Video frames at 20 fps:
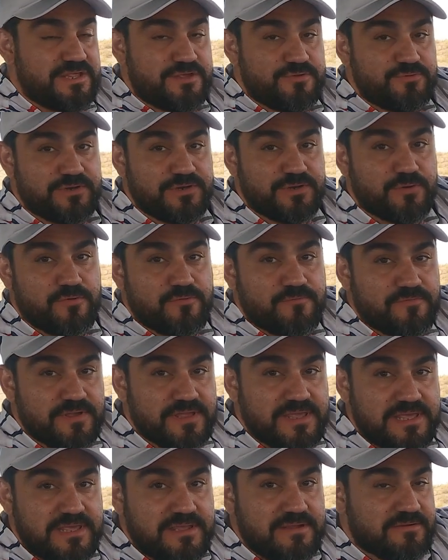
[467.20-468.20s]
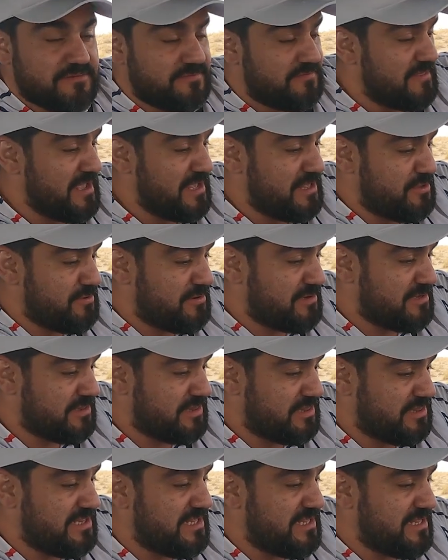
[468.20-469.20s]
unit over here that you can
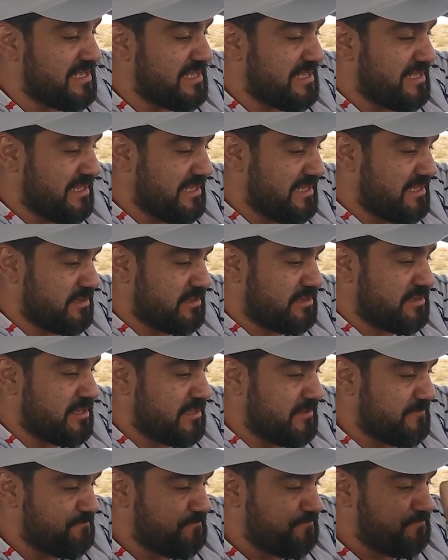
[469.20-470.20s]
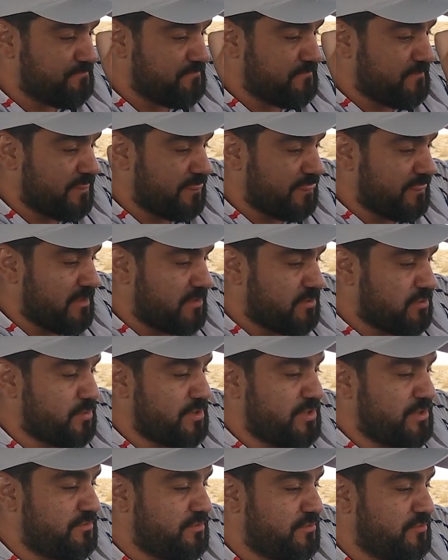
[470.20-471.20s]
see is, so
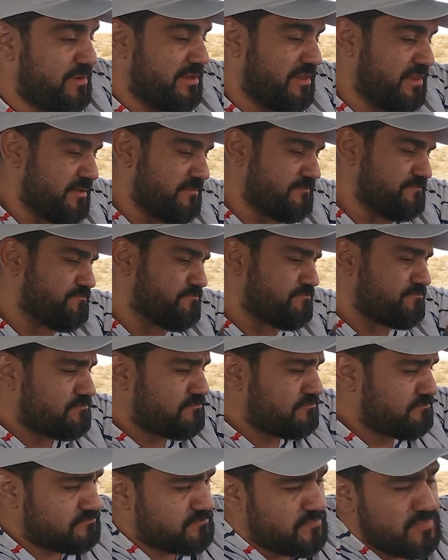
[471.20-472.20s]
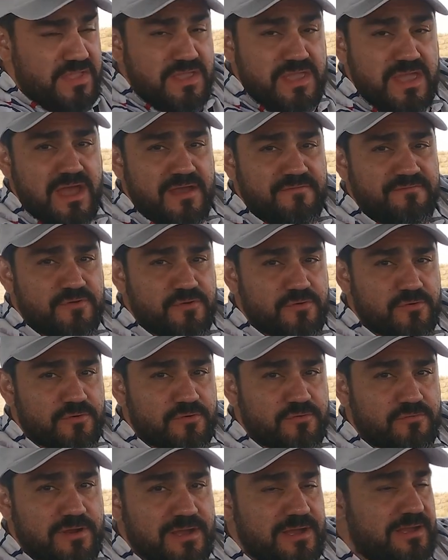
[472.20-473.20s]
what you do is you have
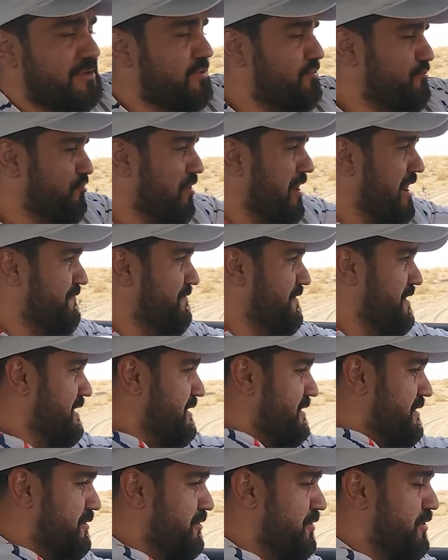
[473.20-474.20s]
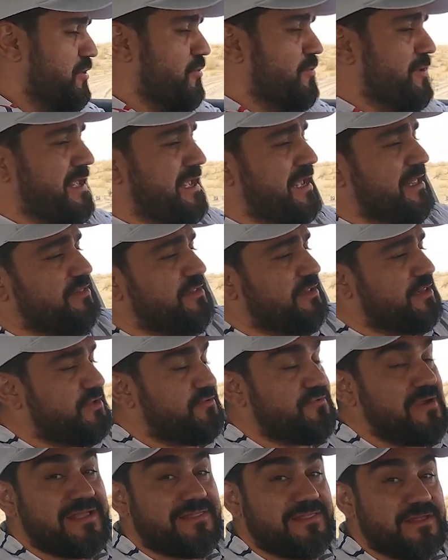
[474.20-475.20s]
your you're driving, you don't want to get
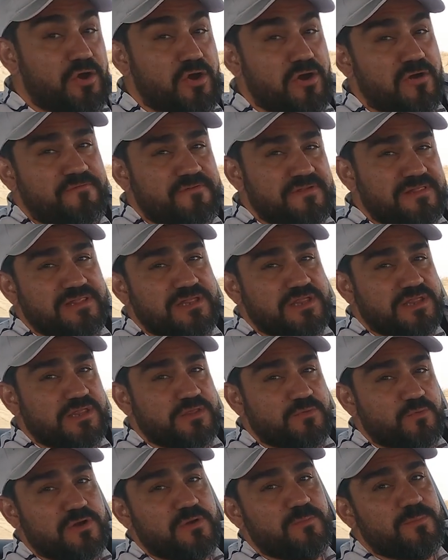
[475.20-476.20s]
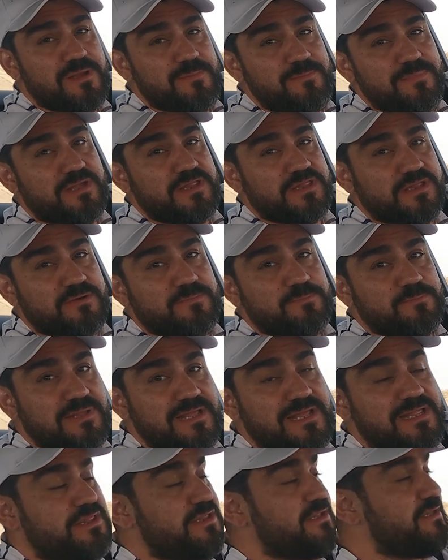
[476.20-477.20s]
distracted. Often this is one of my biggest
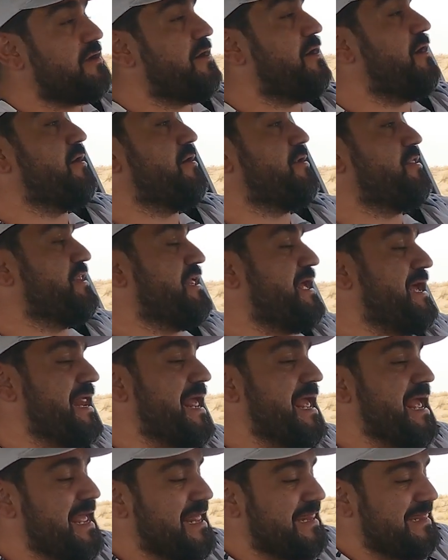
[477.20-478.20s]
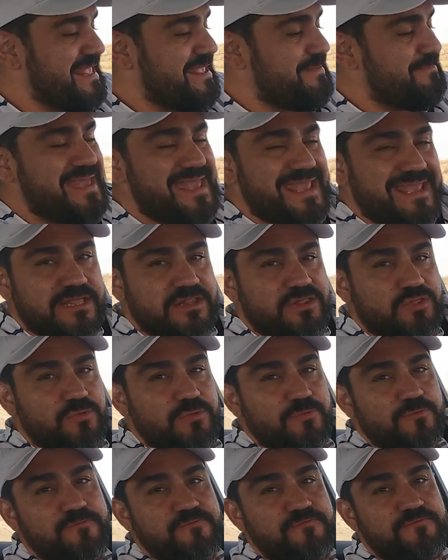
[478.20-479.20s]
complaints in cars, that they make it
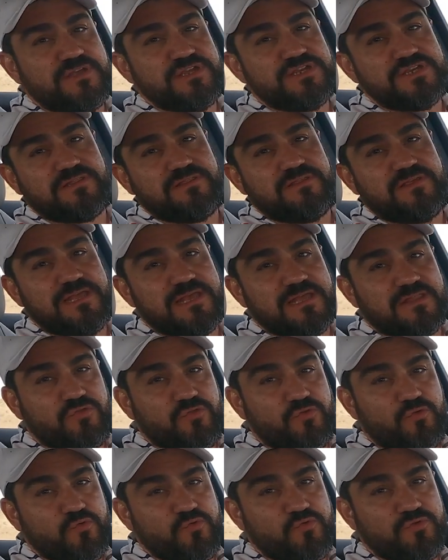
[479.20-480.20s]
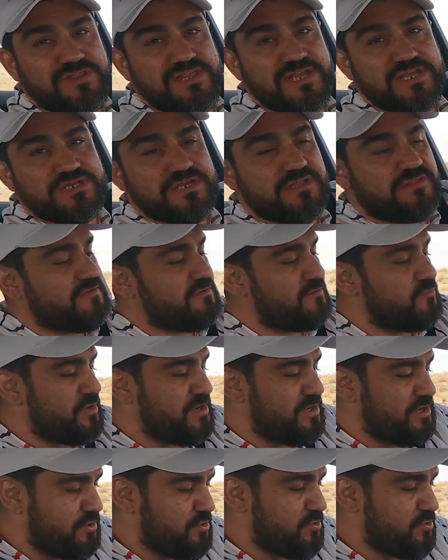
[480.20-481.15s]
too fidgety and too digital. When you